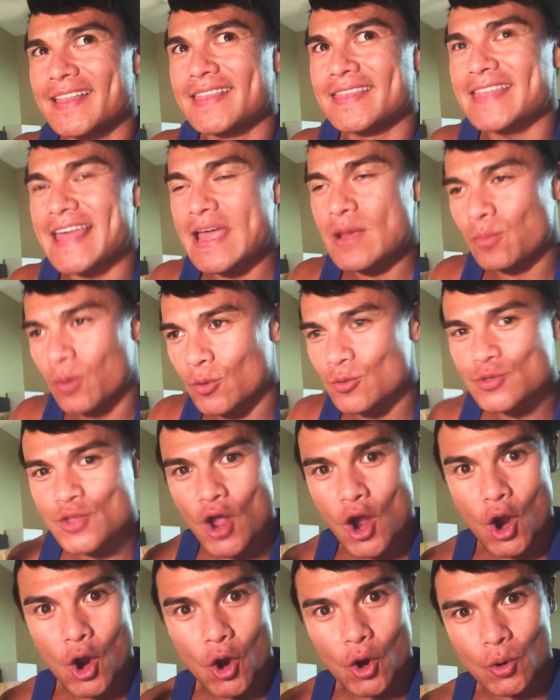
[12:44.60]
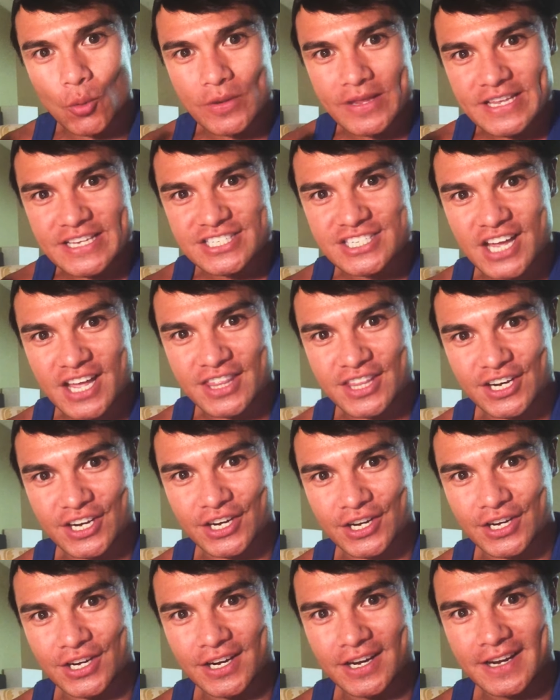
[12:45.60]
they will know each
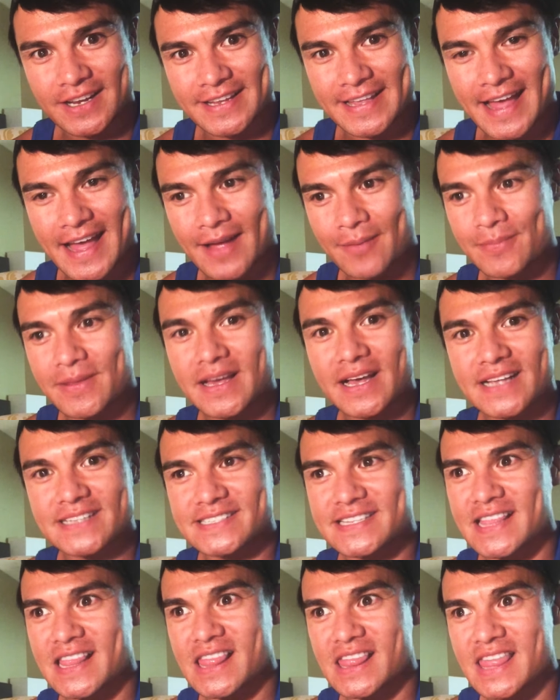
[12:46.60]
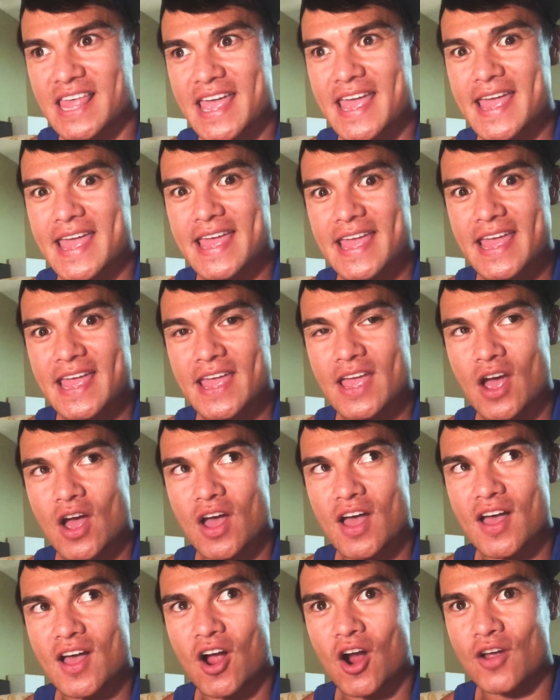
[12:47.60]
other, yeah, because they
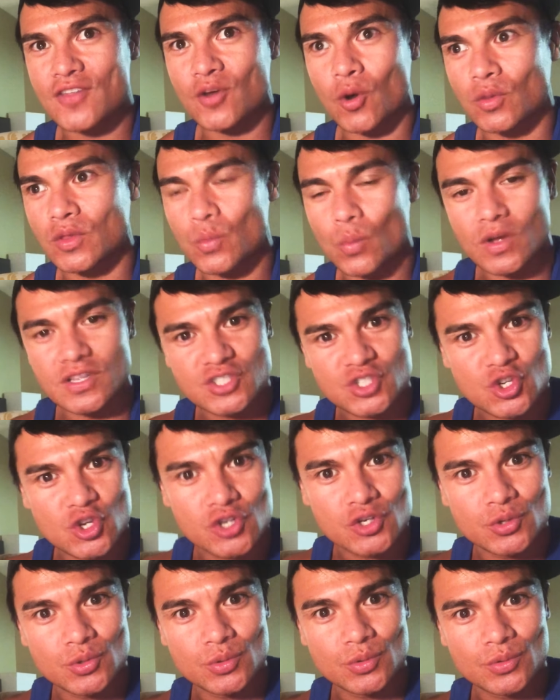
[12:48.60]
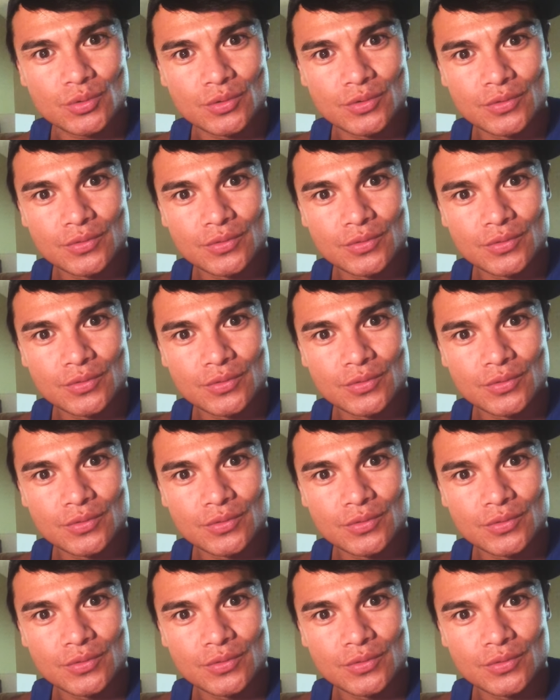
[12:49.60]
are the only ones who